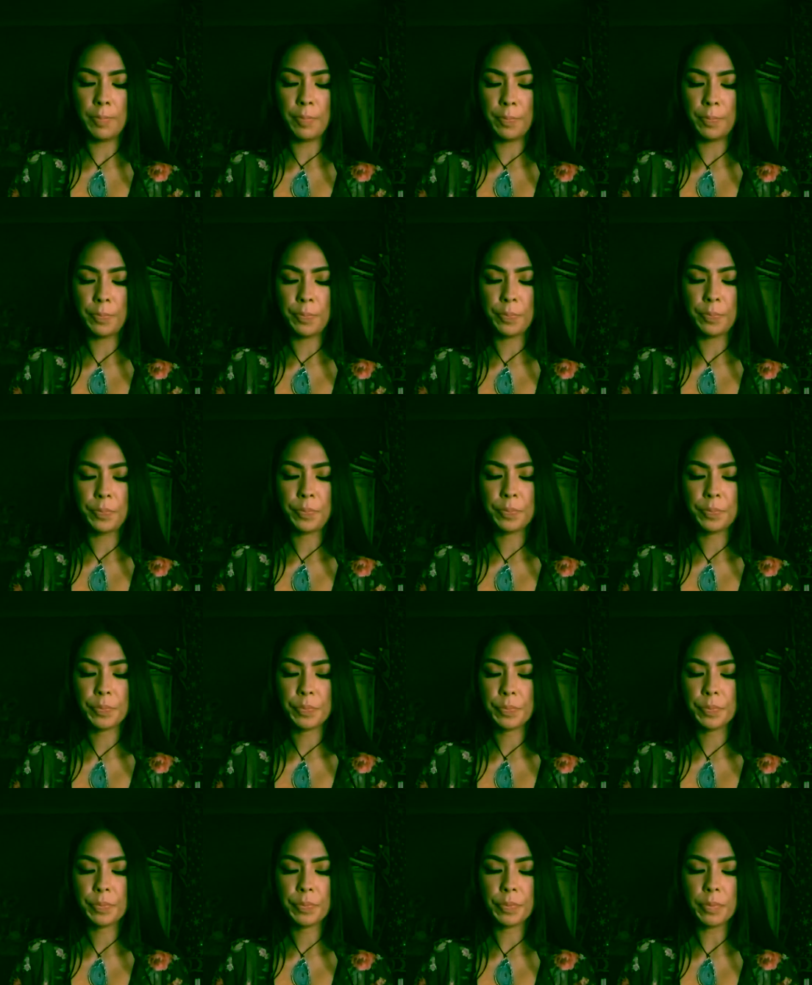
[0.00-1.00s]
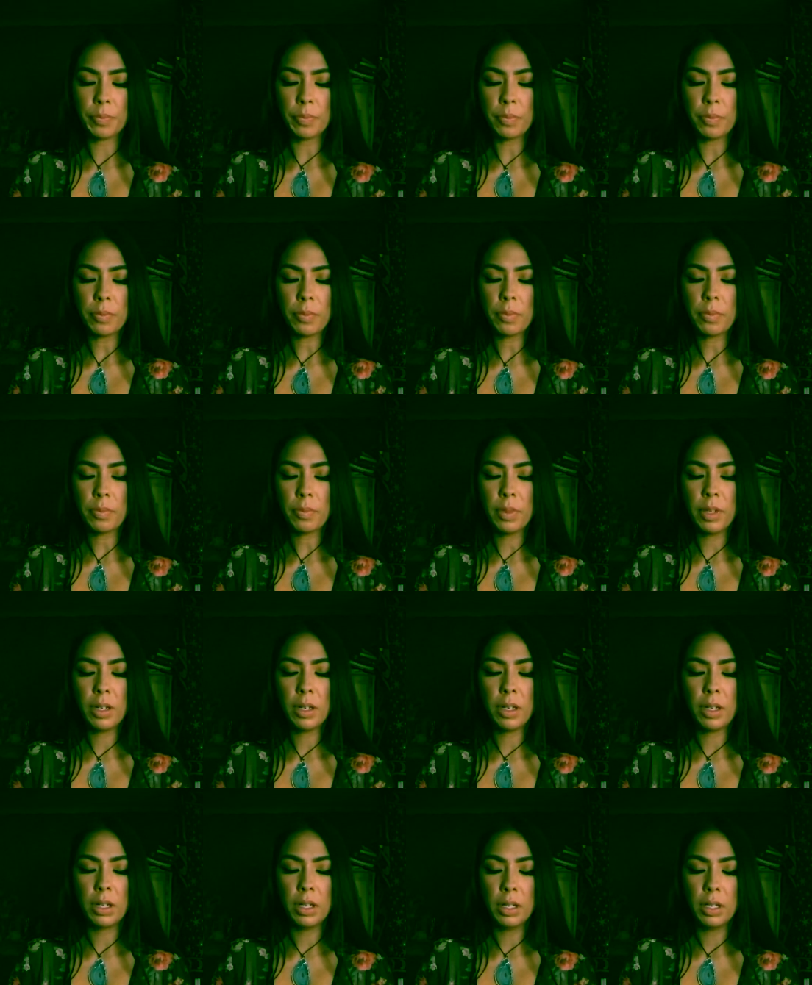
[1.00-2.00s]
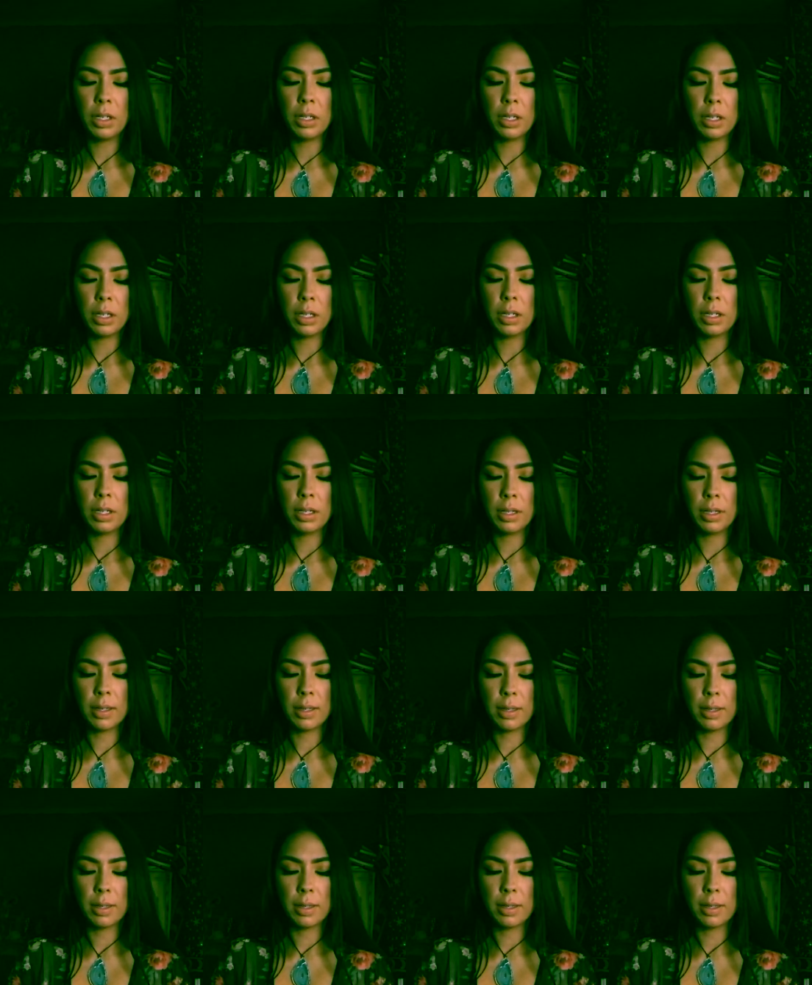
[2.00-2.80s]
[no speech]